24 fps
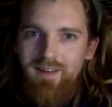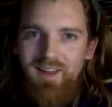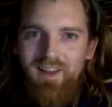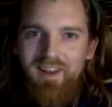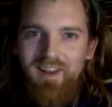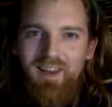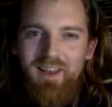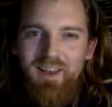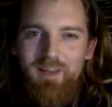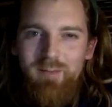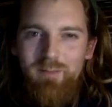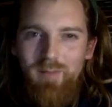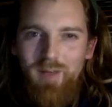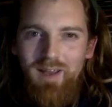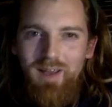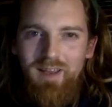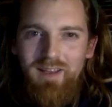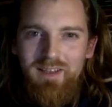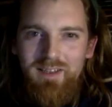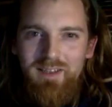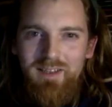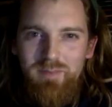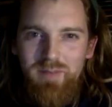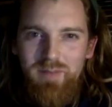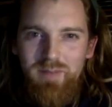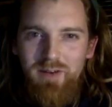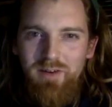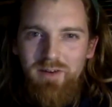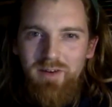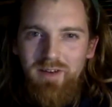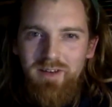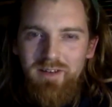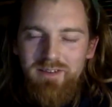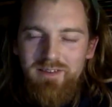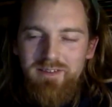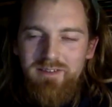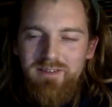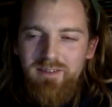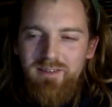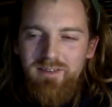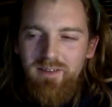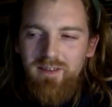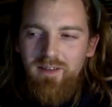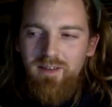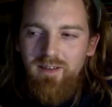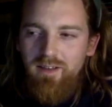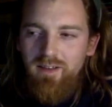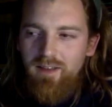like my experience
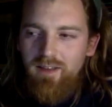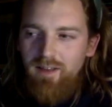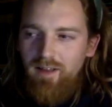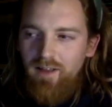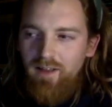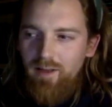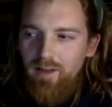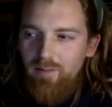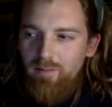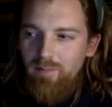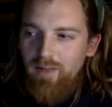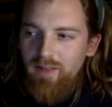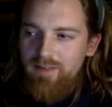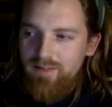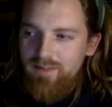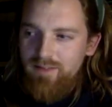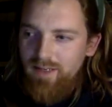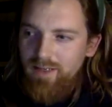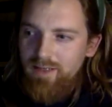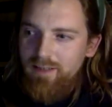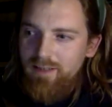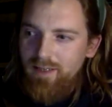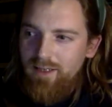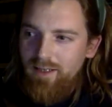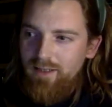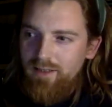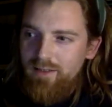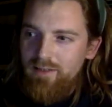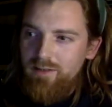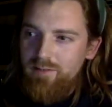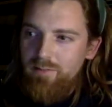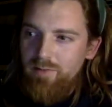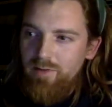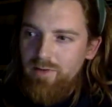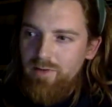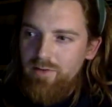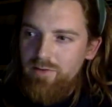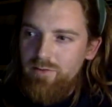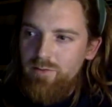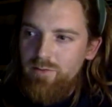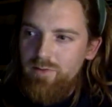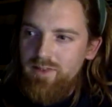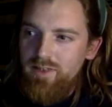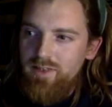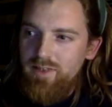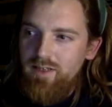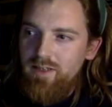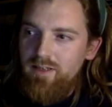uh, my psychedelic experience
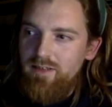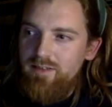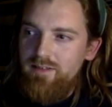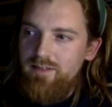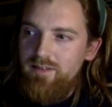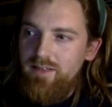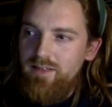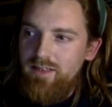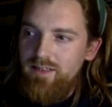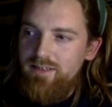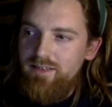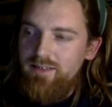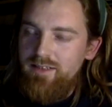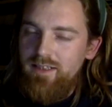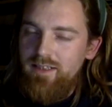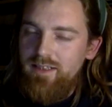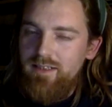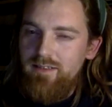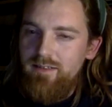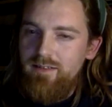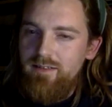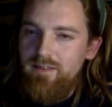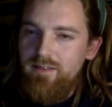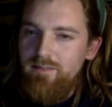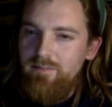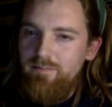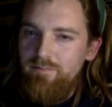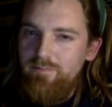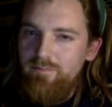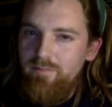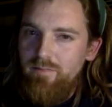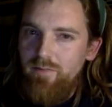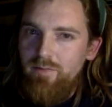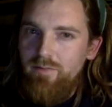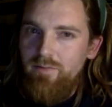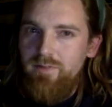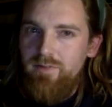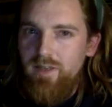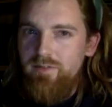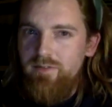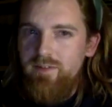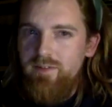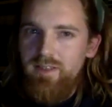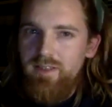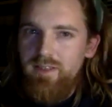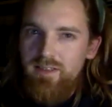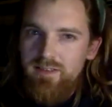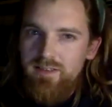was in the 16th
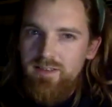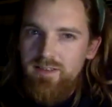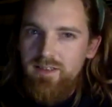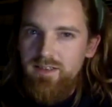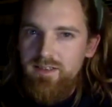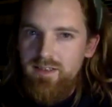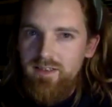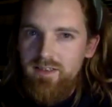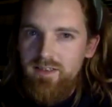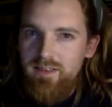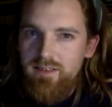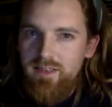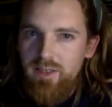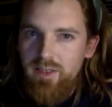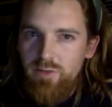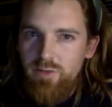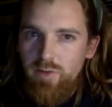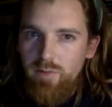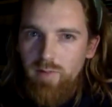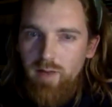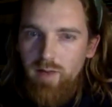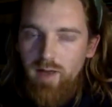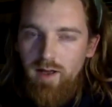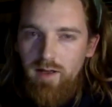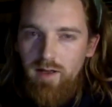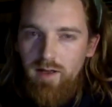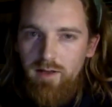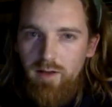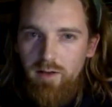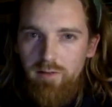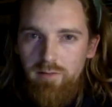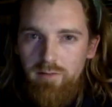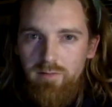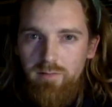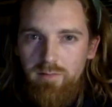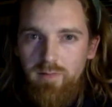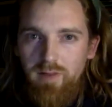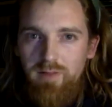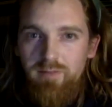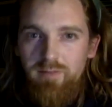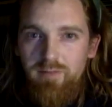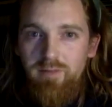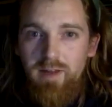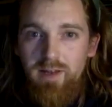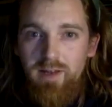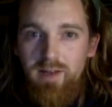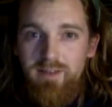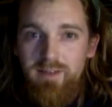17th 16th century part of my
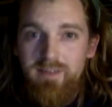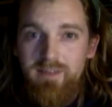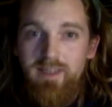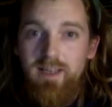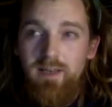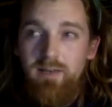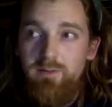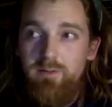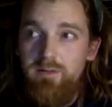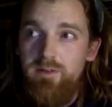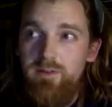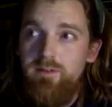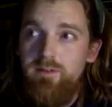friend's house